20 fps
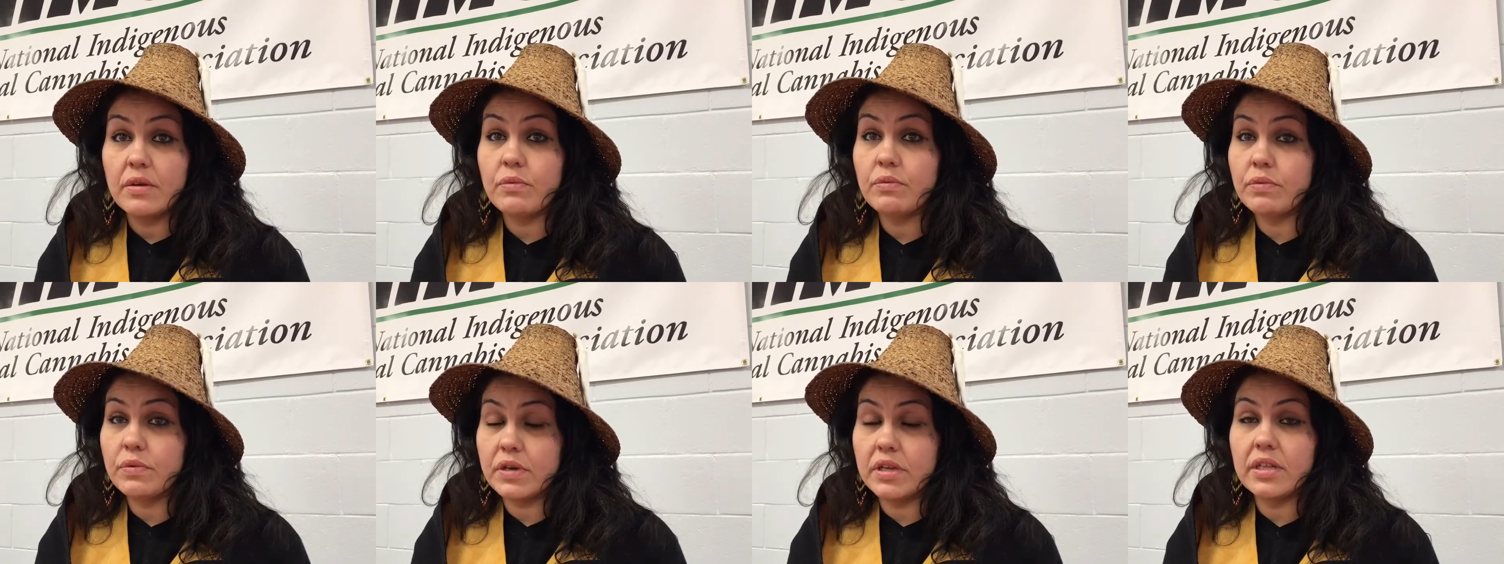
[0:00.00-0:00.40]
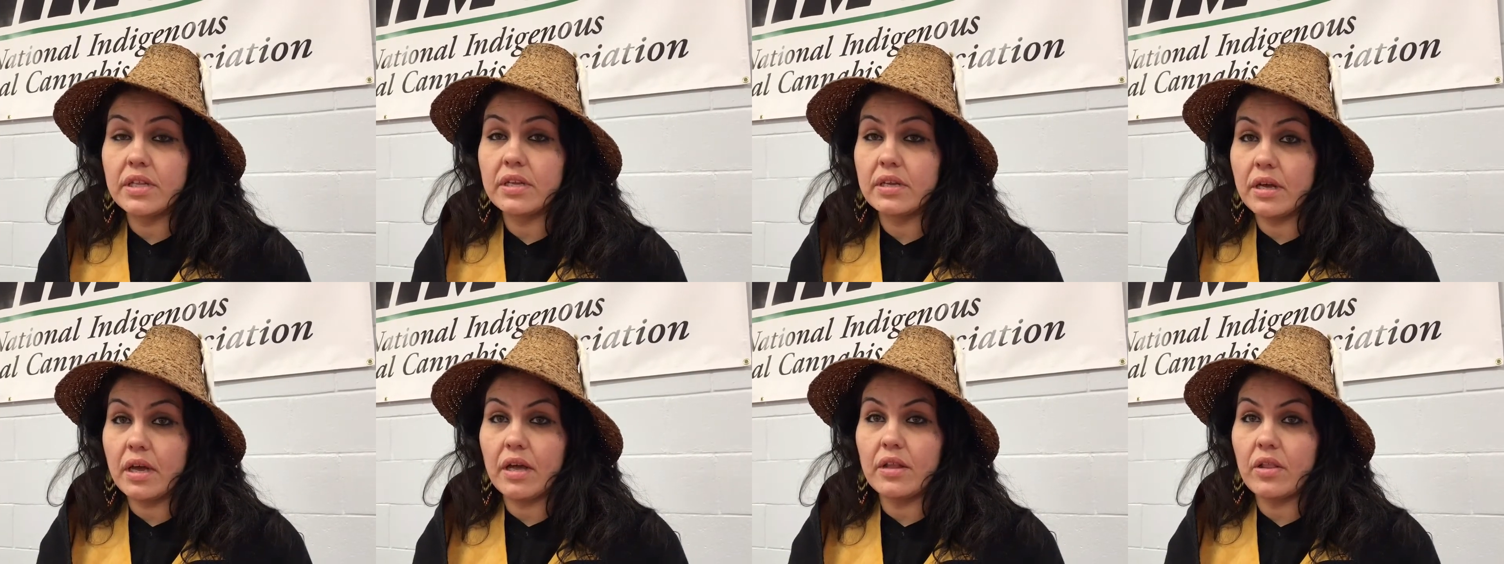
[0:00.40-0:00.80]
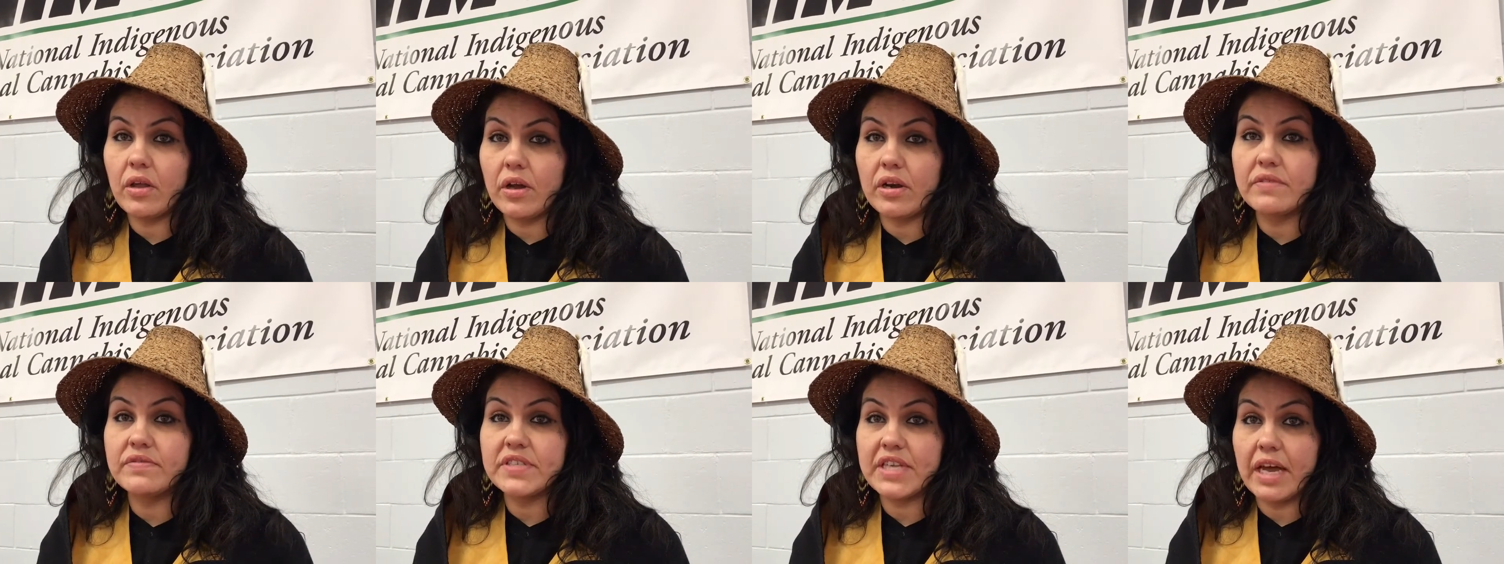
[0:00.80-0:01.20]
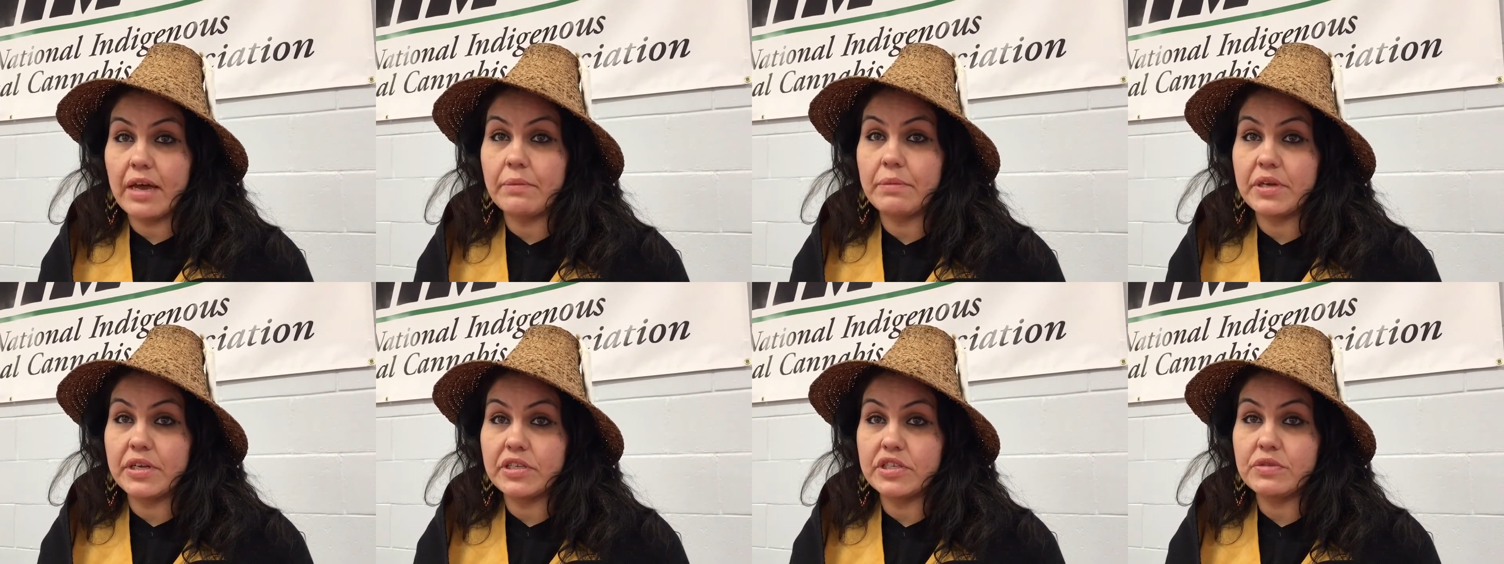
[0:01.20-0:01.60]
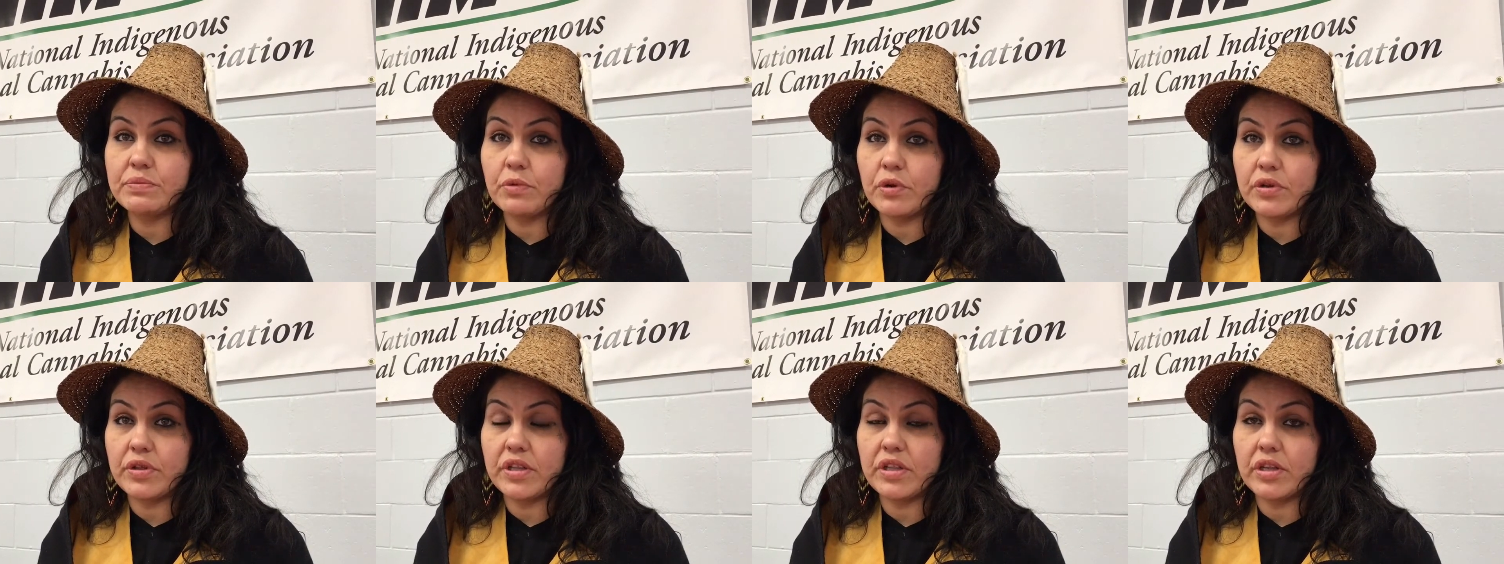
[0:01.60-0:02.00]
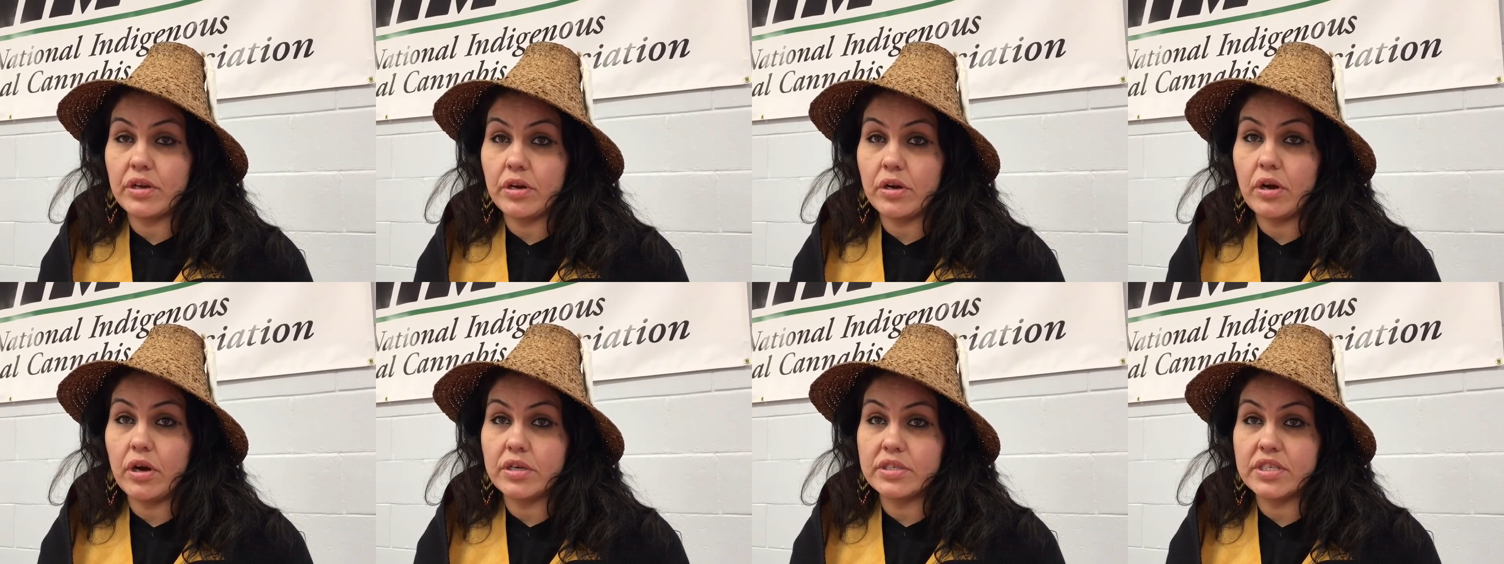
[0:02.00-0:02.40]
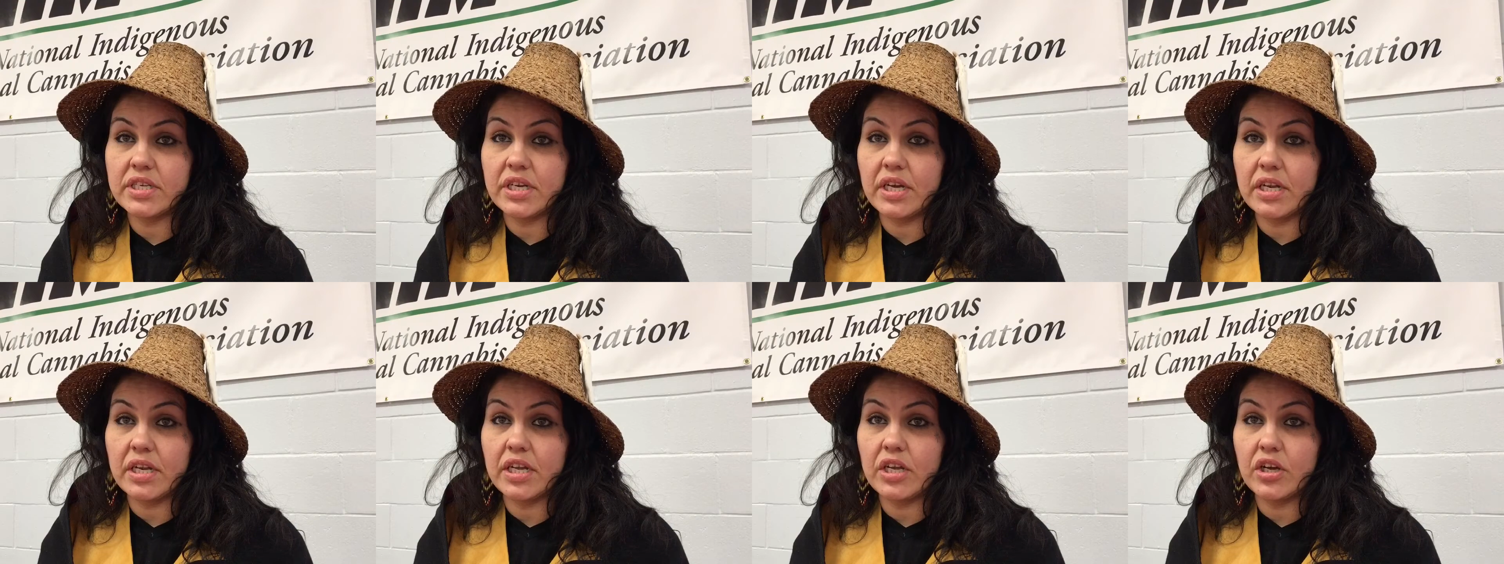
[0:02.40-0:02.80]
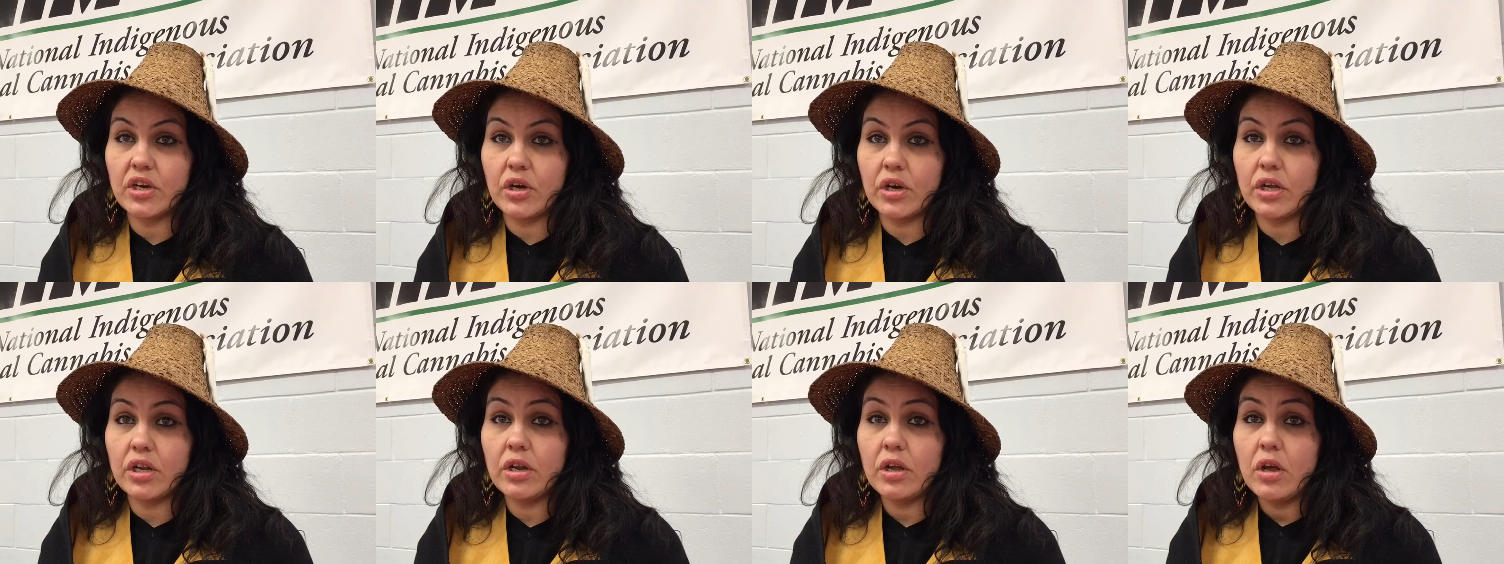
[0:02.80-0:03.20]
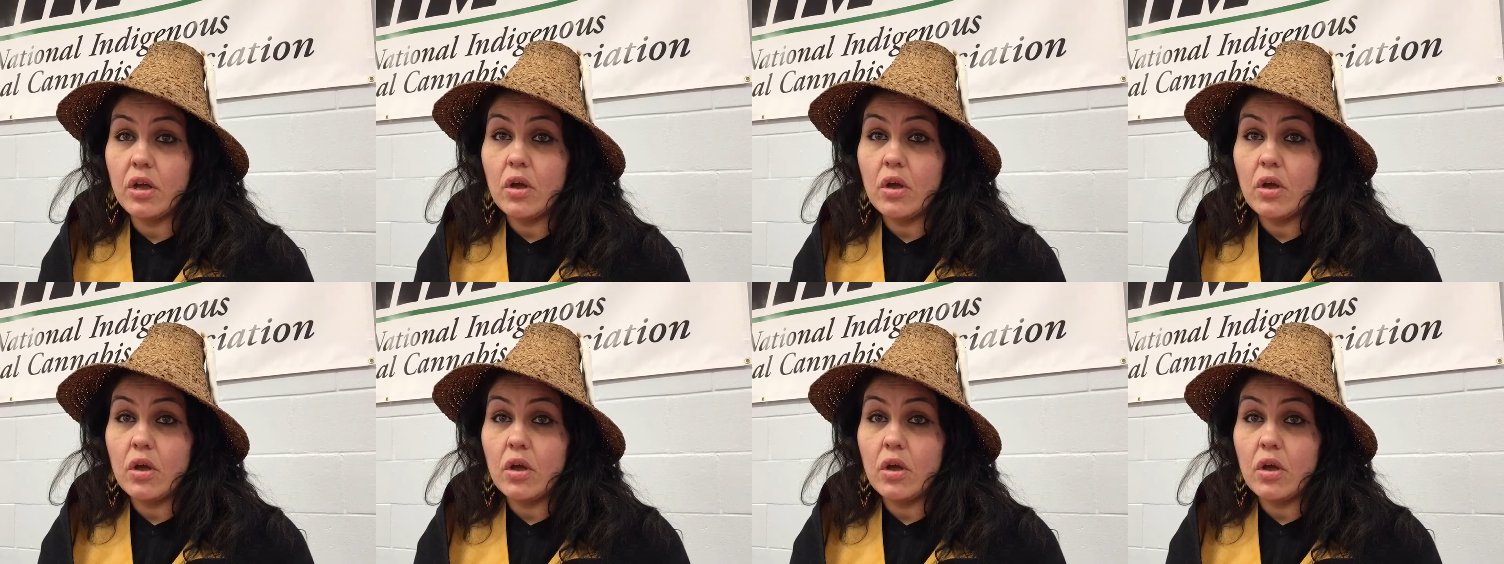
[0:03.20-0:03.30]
really a lot of damage more than they're causing any good?